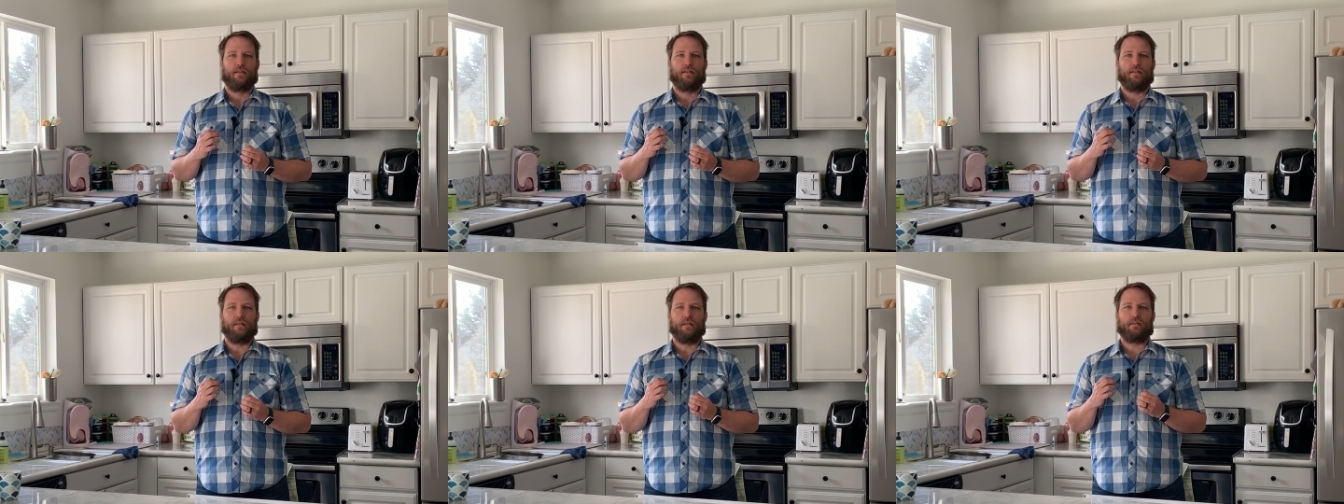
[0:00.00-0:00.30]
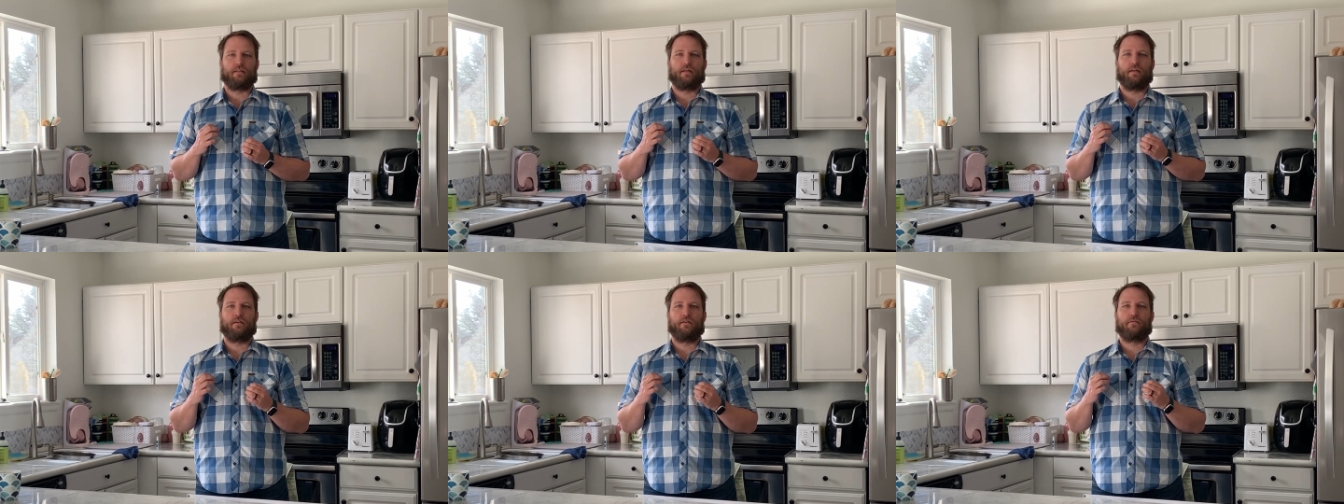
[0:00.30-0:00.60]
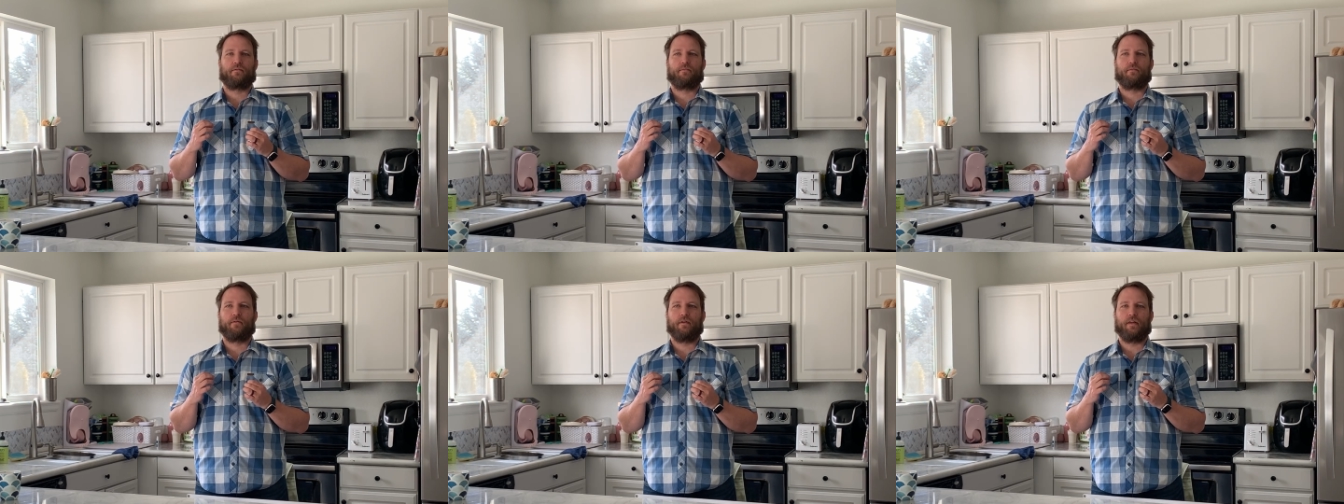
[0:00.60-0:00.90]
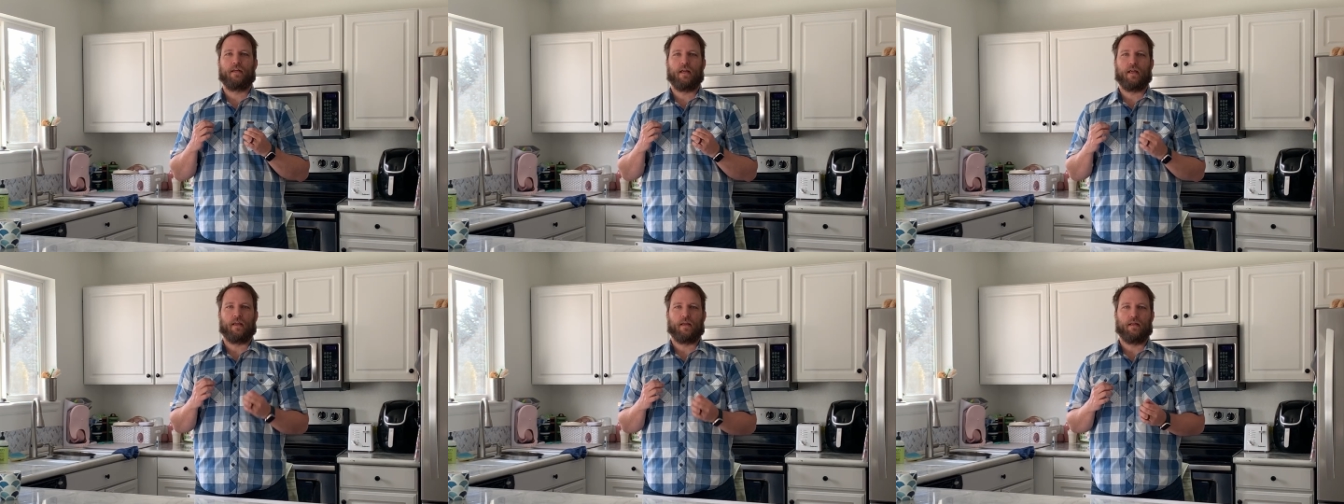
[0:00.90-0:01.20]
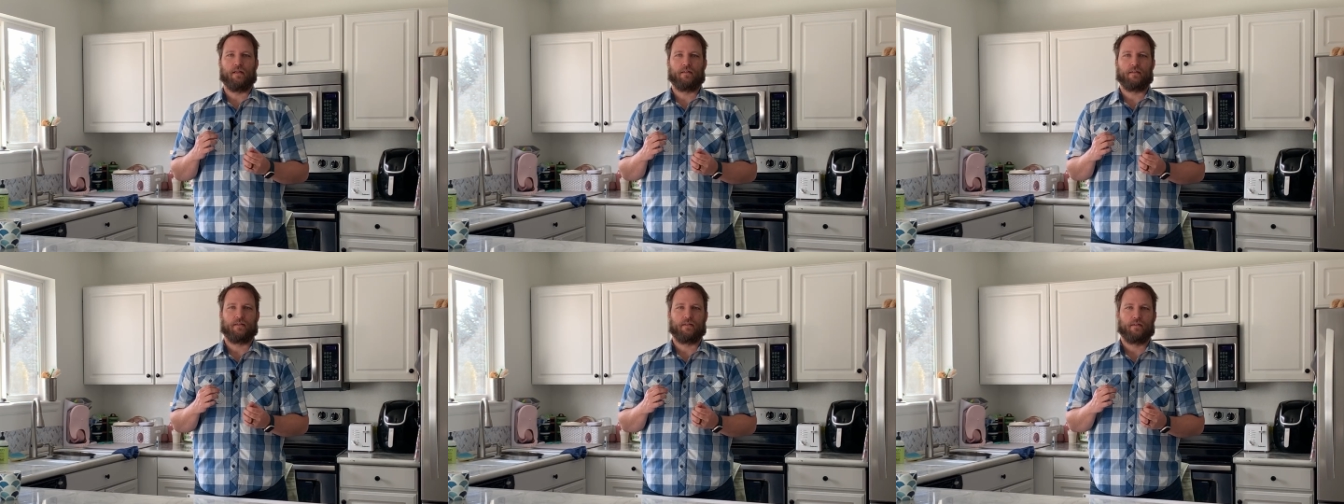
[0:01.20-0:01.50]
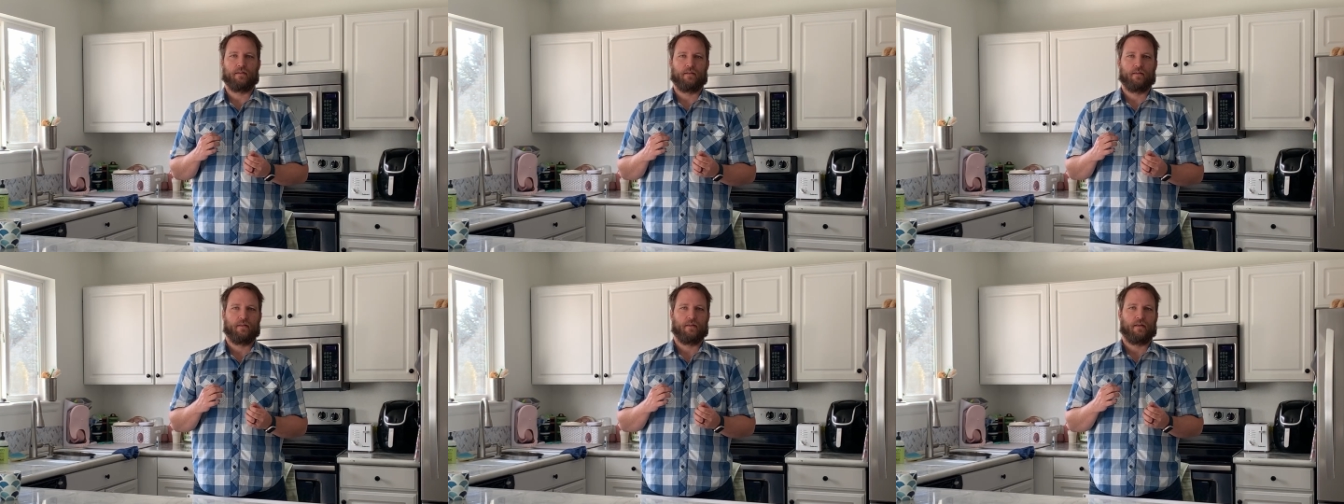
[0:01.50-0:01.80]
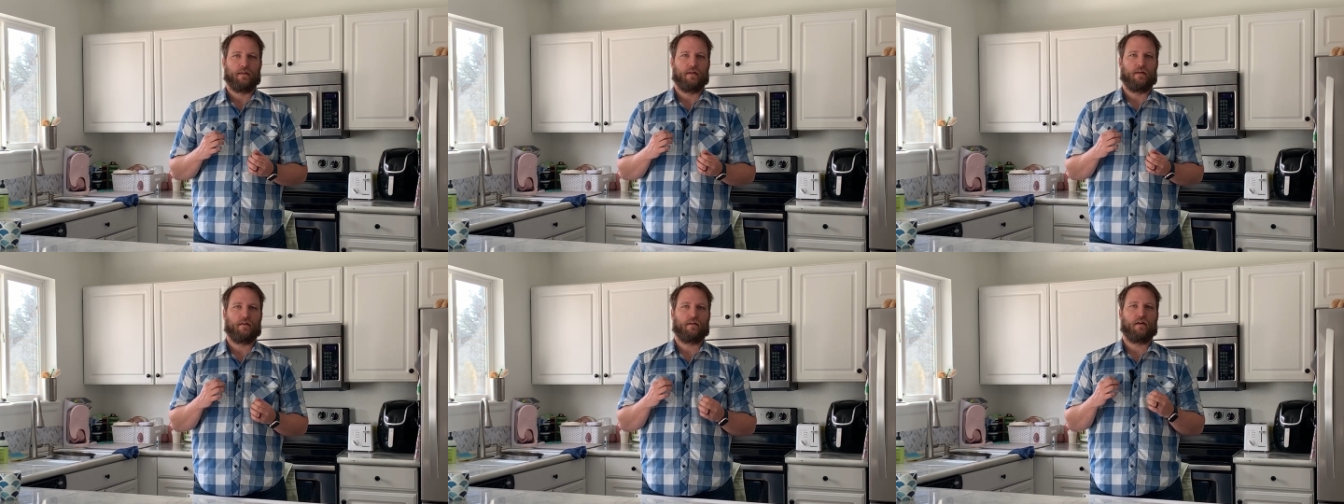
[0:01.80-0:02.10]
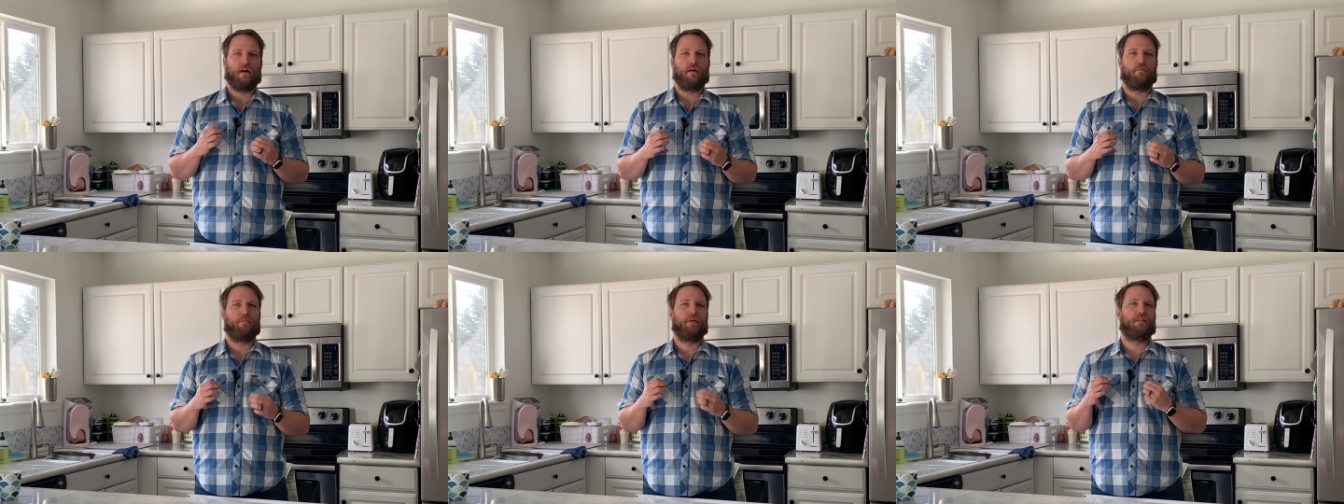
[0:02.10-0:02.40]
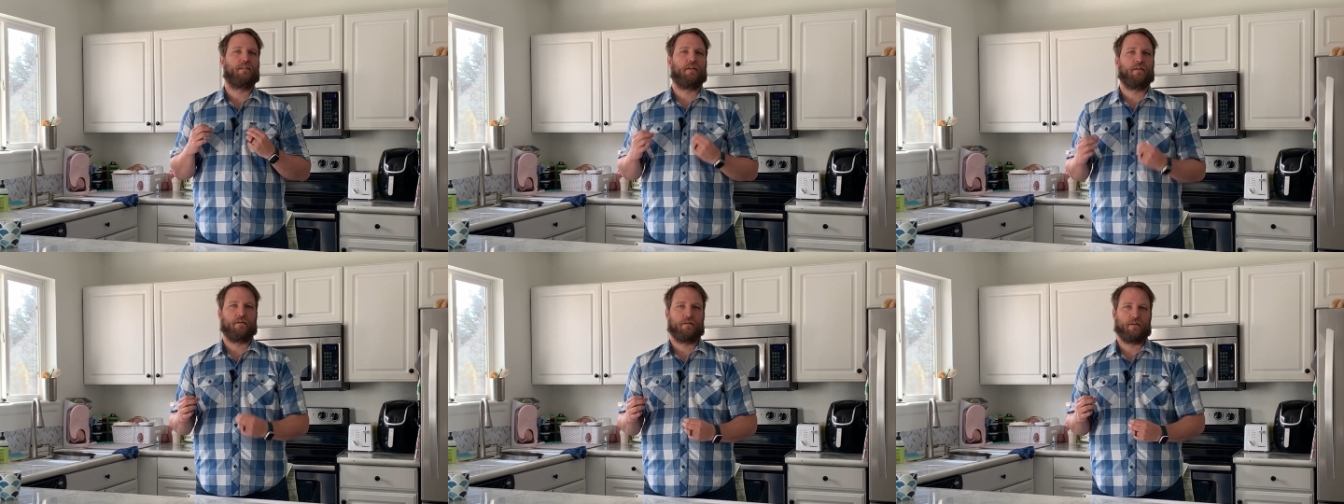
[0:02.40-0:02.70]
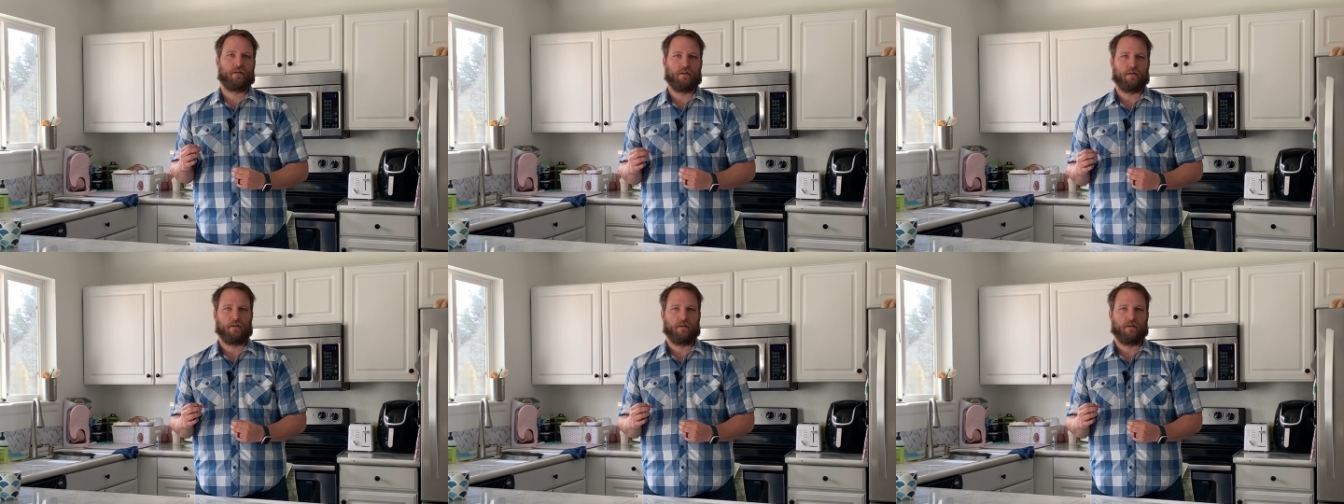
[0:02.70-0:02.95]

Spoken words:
This can create a competition